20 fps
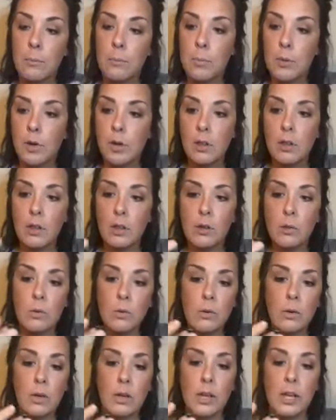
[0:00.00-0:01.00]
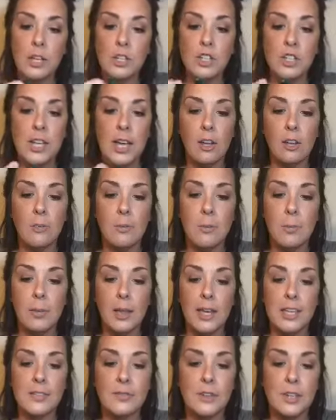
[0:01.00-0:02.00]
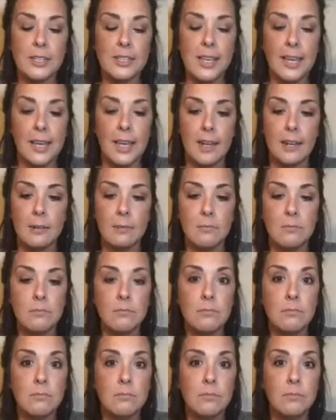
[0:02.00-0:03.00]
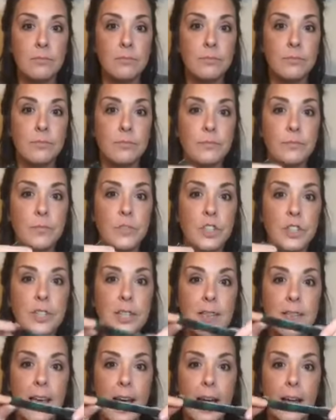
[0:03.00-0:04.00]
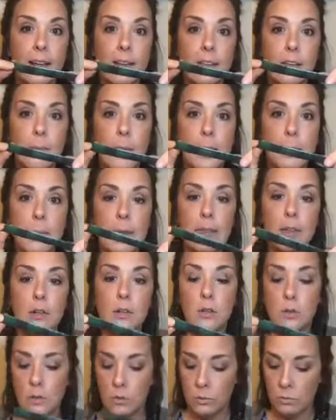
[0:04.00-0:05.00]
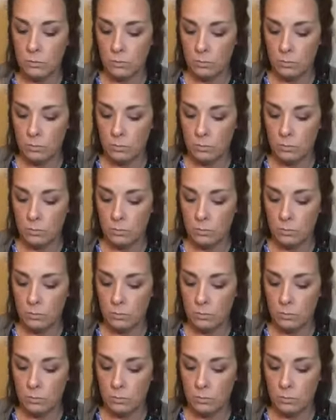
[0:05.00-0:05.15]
put glue, and just held them in place for a second. Just like that, to make my little